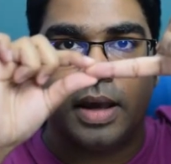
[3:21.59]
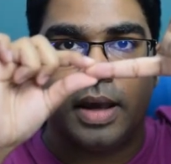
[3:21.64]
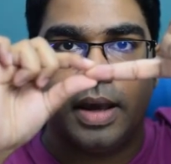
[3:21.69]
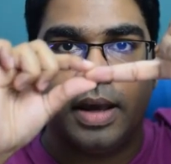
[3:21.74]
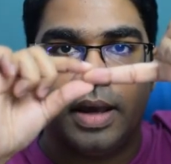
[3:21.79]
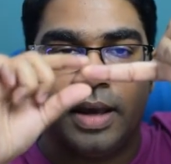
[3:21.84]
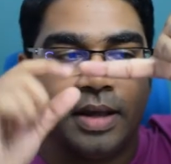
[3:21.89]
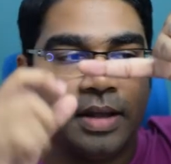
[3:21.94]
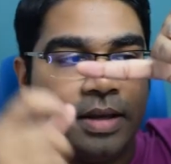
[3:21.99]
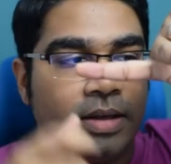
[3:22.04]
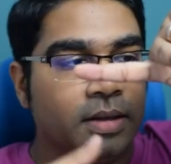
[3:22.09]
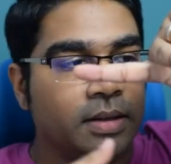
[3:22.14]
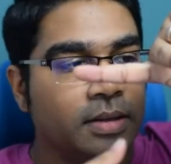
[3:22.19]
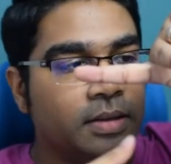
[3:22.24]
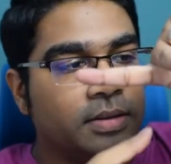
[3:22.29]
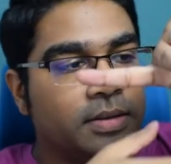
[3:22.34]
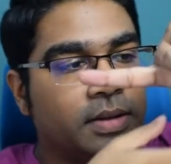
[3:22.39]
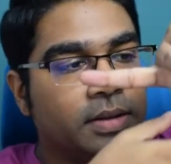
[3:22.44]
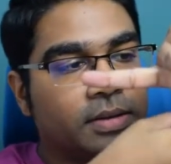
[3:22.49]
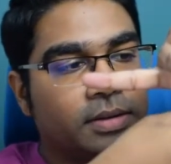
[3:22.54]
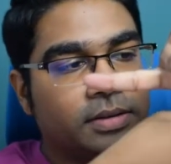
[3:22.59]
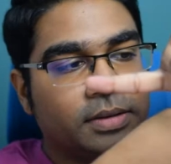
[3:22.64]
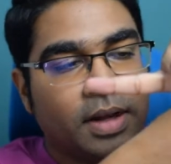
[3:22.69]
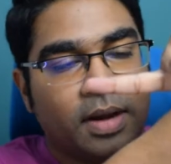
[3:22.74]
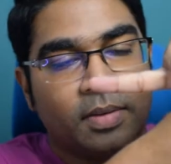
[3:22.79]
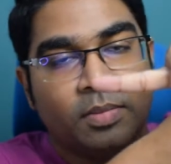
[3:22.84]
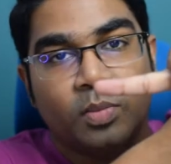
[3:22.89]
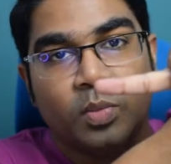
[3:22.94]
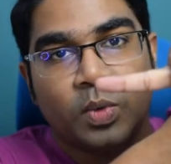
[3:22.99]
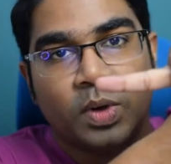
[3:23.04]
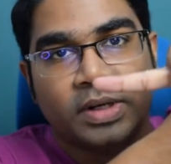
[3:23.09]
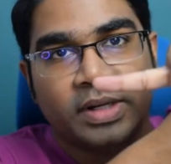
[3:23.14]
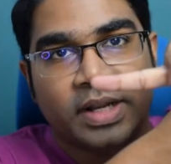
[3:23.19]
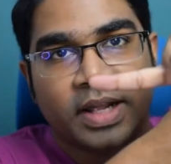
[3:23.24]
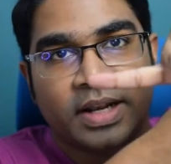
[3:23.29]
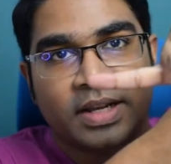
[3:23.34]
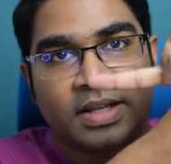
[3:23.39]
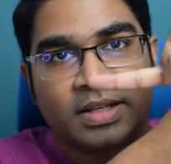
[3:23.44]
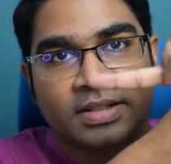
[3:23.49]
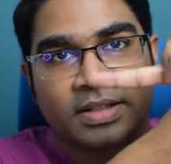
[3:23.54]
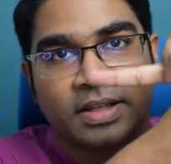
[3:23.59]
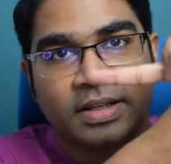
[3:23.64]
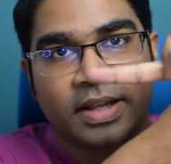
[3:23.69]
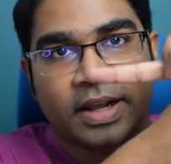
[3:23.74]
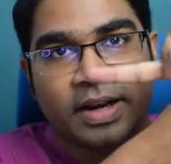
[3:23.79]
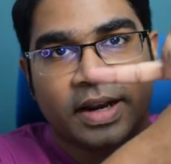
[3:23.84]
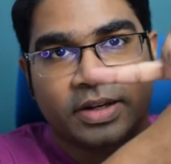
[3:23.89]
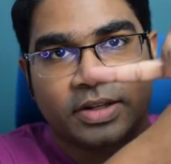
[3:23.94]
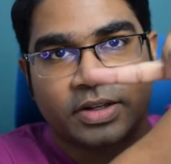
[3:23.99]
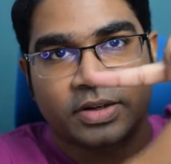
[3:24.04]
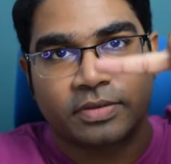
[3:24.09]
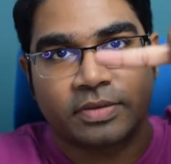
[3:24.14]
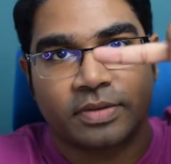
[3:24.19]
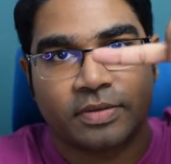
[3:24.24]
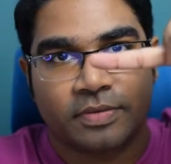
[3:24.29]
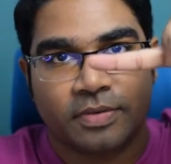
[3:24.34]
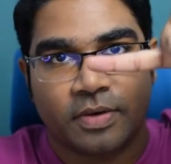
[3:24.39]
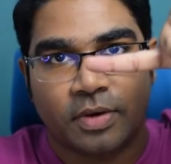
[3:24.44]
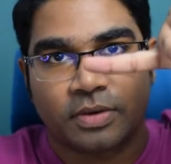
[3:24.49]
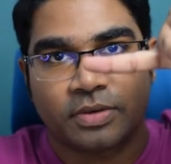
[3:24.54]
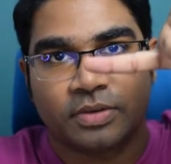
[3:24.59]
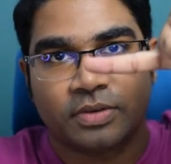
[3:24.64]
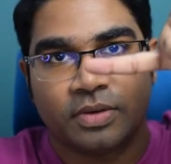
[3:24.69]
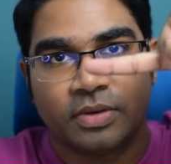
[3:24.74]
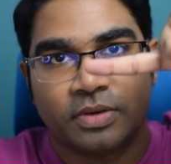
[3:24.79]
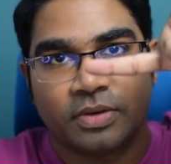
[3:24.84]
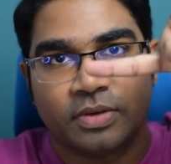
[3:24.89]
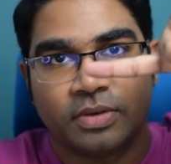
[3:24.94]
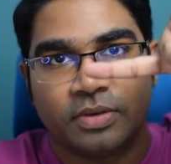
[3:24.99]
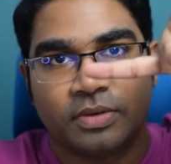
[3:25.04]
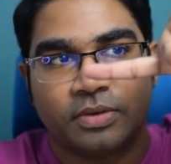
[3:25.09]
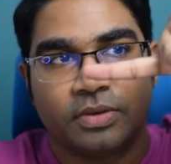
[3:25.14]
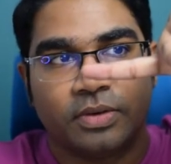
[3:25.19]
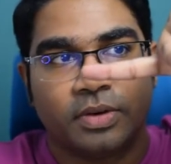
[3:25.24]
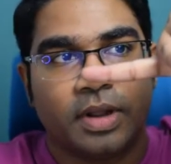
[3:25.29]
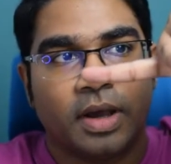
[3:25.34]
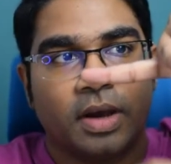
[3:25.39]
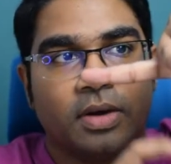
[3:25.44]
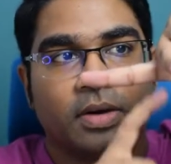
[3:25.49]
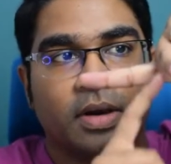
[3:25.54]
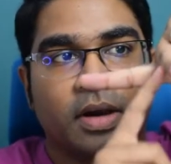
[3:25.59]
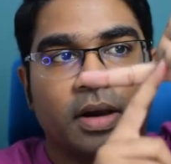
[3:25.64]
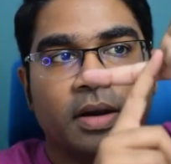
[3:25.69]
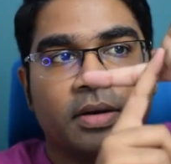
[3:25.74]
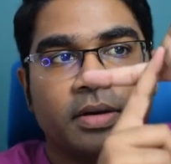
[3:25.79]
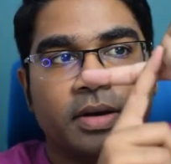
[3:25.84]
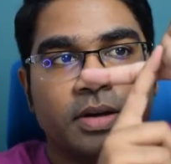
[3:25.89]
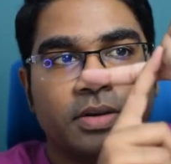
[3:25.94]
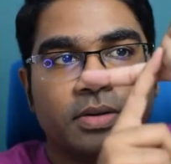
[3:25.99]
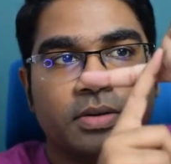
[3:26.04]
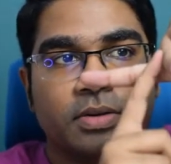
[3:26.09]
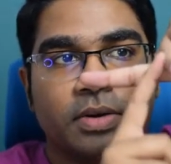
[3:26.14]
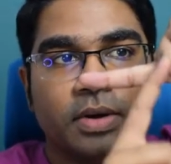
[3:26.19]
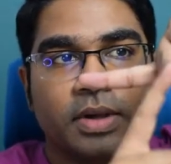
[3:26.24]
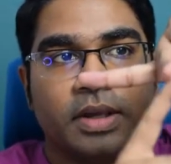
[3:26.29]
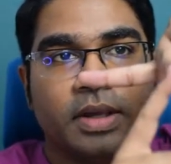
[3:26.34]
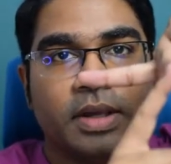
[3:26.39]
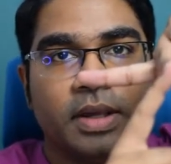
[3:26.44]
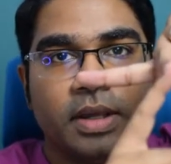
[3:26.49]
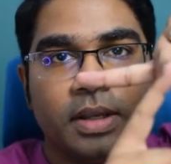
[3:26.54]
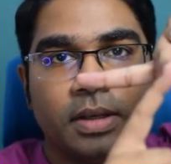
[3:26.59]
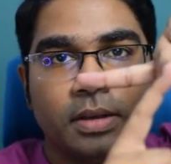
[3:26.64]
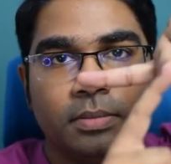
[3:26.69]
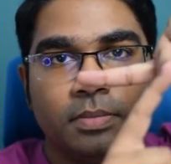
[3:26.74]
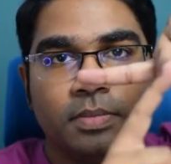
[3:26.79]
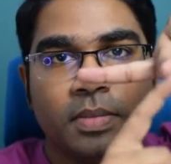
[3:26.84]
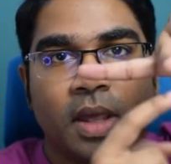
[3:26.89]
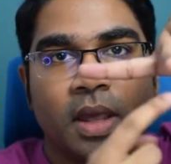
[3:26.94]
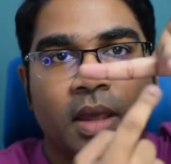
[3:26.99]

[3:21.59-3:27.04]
And the thumb will tell us the direction of the force. So now current is going in,